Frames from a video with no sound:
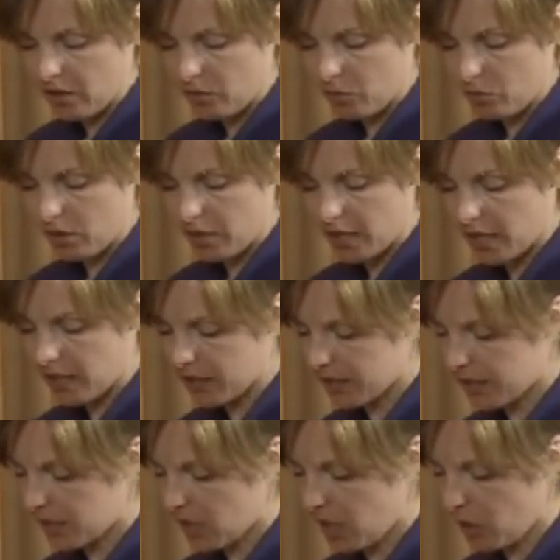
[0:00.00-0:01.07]
working
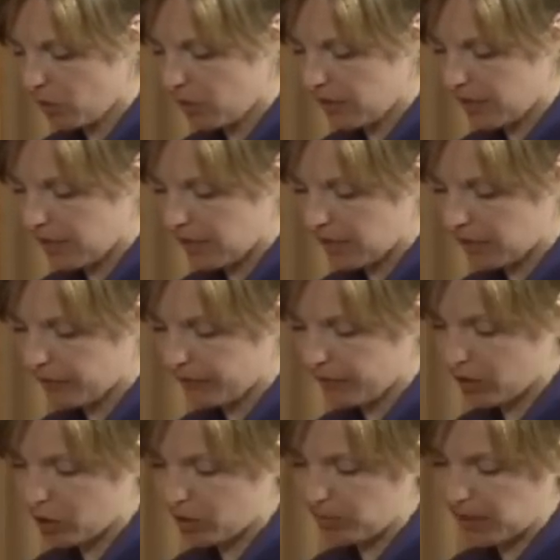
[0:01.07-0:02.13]
slowly and
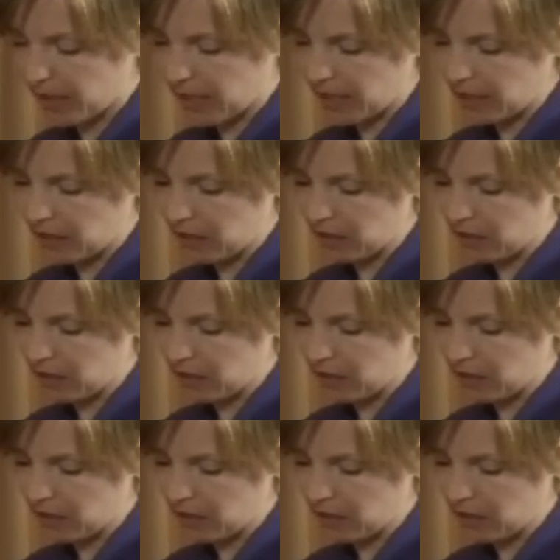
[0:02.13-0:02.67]
firmly